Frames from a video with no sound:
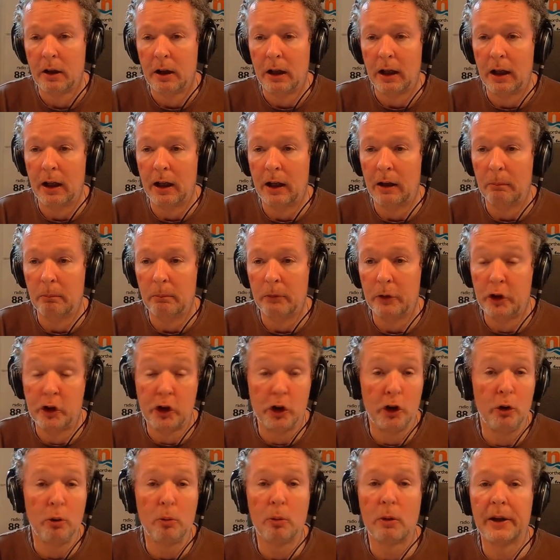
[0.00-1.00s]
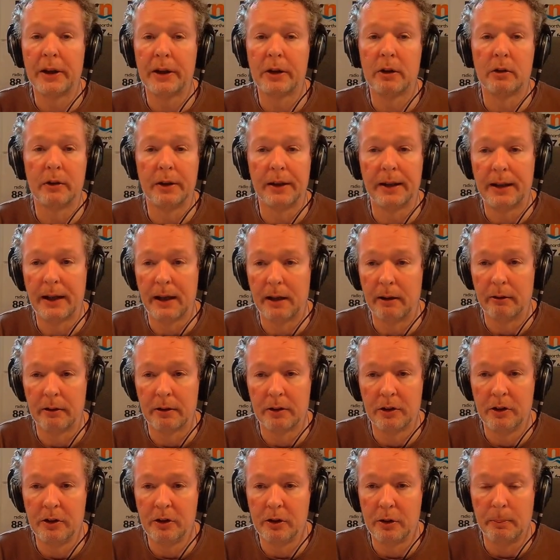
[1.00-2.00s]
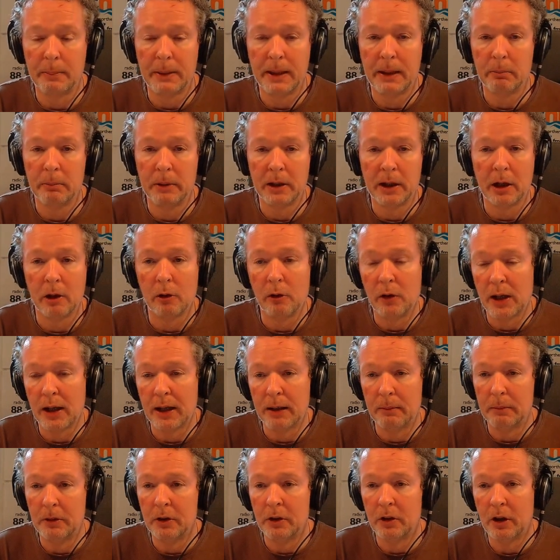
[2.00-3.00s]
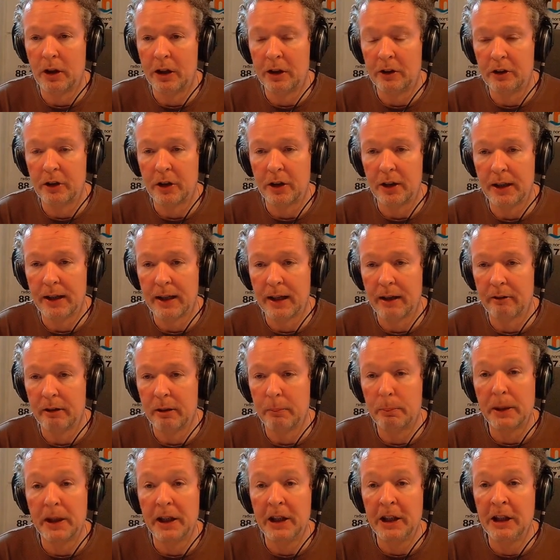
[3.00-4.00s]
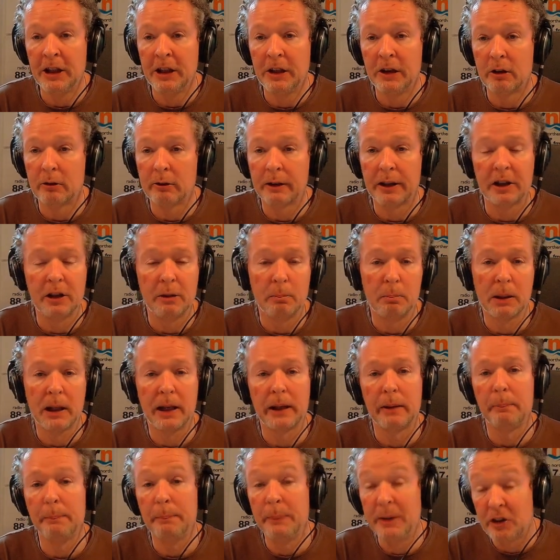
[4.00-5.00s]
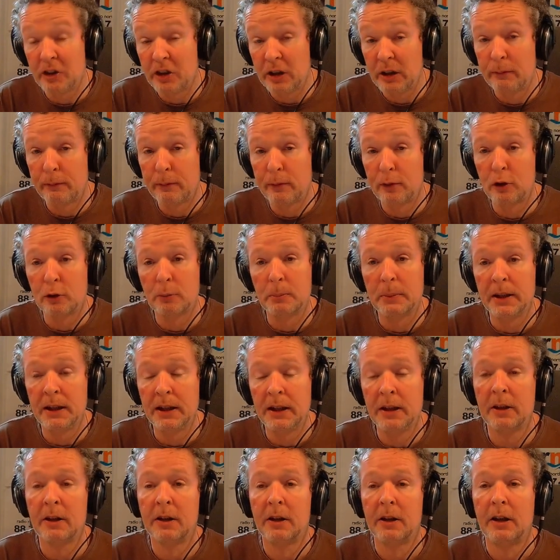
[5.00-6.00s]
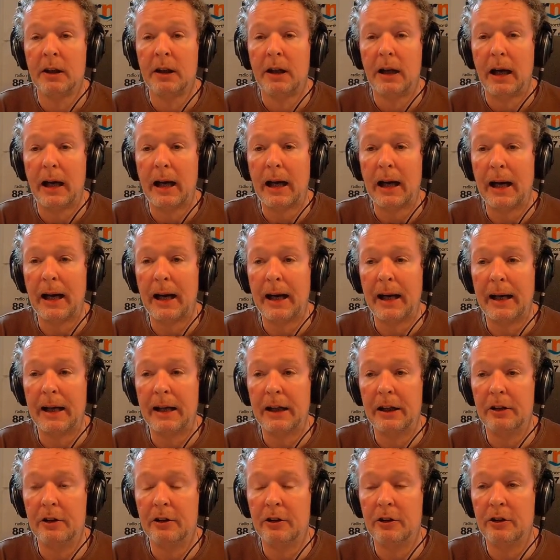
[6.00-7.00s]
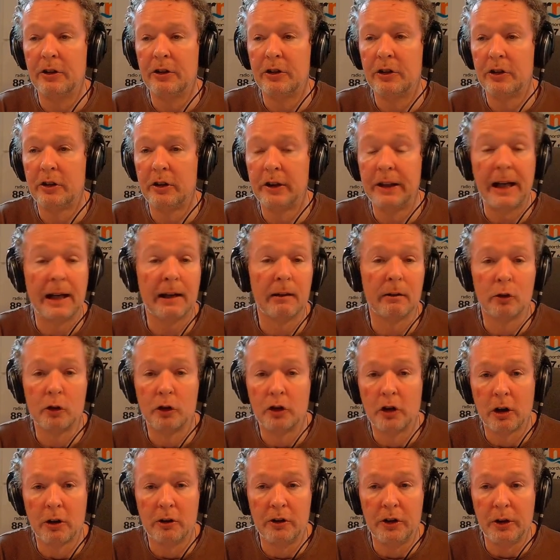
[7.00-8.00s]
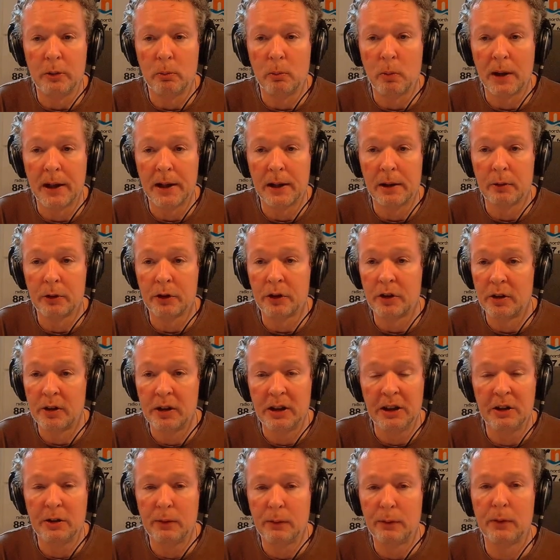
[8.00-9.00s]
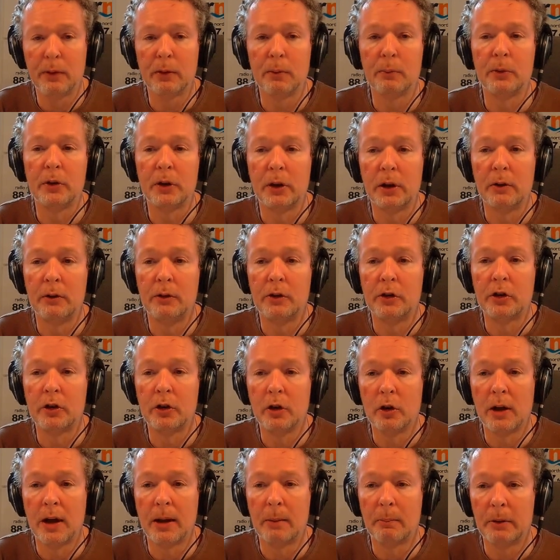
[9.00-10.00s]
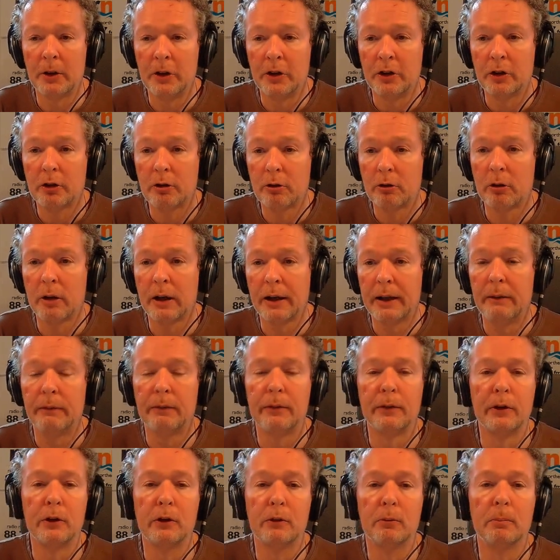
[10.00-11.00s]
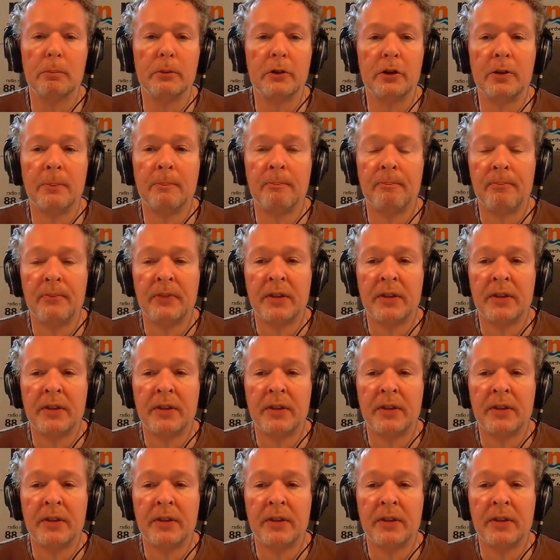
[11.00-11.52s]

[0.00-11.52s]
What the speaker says: Two iconic characters, A Man With No Name and Dirty Harry, but he directed, played Misty For Me and The Outlaw Josie Wales, and these are films that have stood up as great films.